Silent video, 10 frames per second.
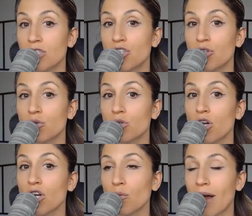to
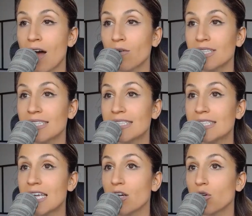look around and
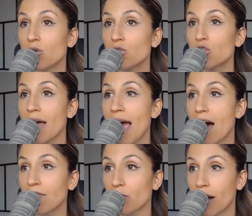see, who do I
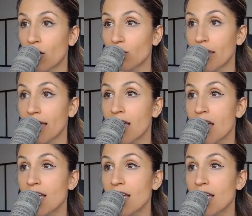have around me?